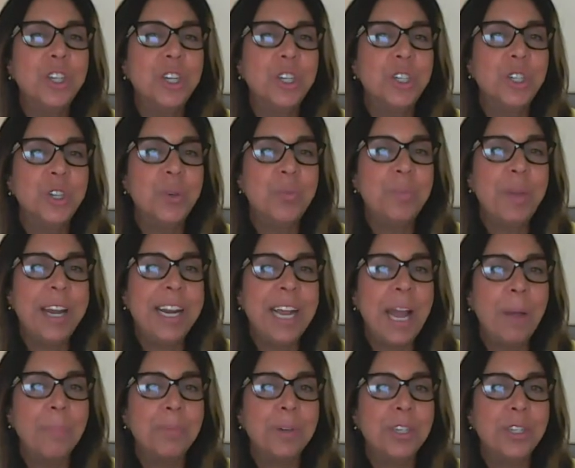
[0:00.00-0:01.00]
to too
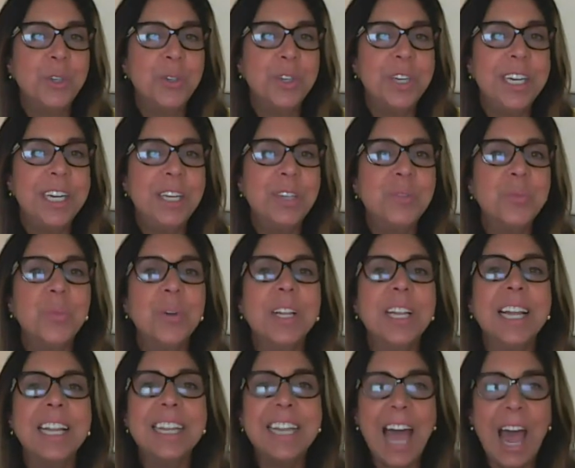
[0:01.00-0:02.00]
many opportunities
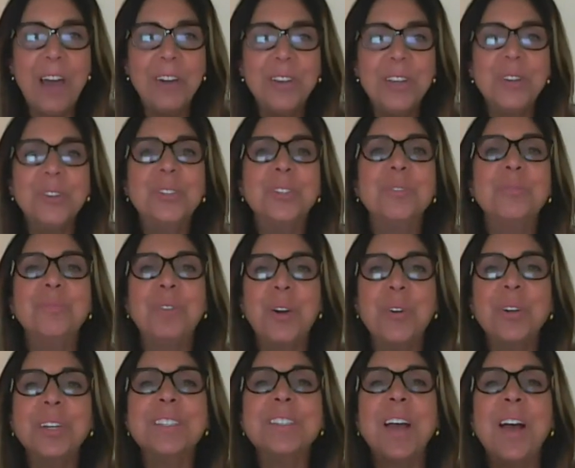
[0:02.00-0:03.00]
will allow you to
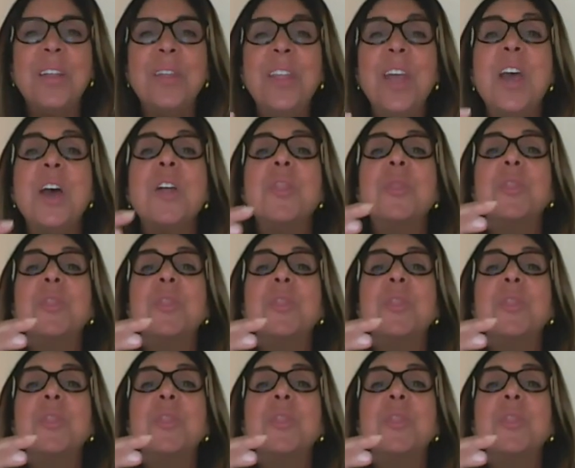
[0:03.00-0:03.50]
focus on